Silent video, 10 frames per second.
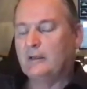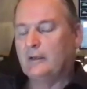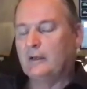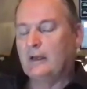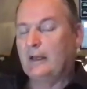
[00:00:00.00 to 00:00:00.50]

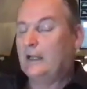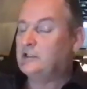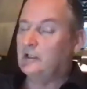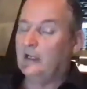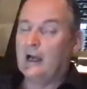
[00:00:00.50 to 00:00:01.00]
And
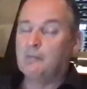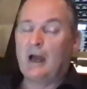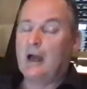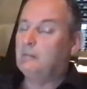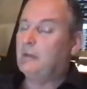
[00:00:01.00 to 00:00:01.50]
actually,
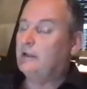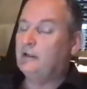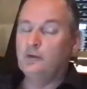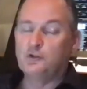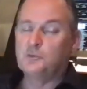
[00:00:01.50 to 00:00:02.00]
I made a
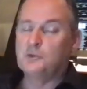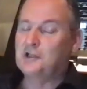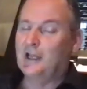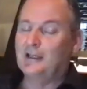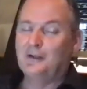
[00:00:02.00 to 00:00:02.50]
huge mistake.